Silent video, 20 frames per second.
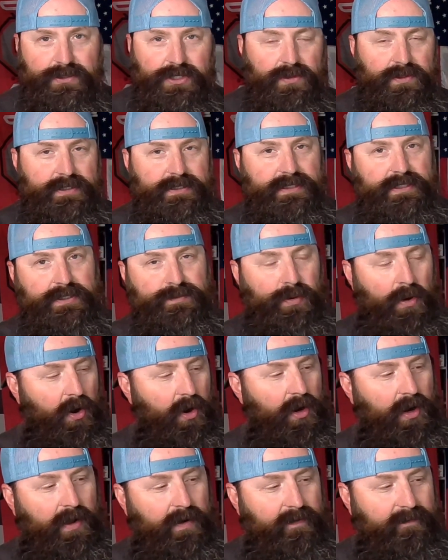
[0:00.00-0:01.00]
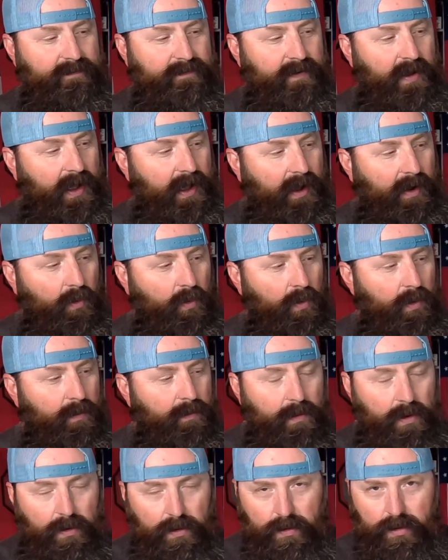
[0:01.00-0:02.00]
So this is part of uh,
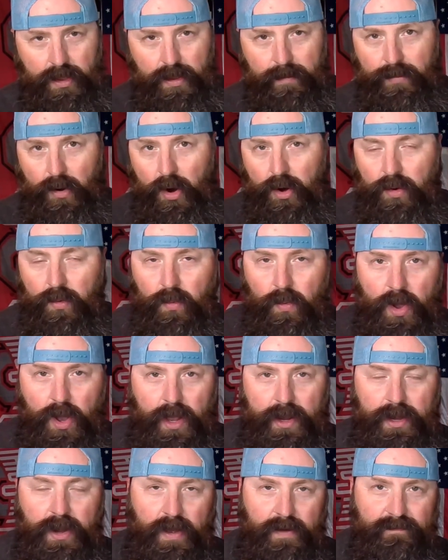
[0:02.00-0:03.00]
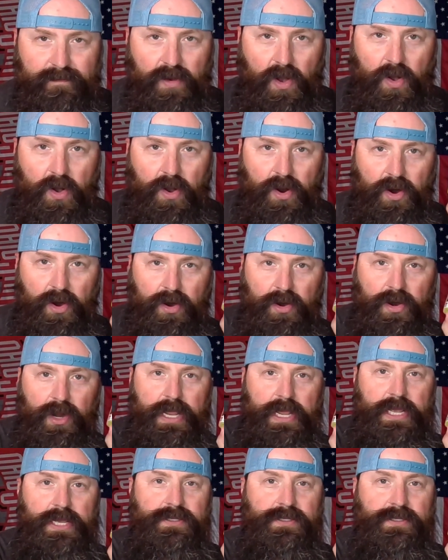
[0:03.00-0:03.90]
part one of our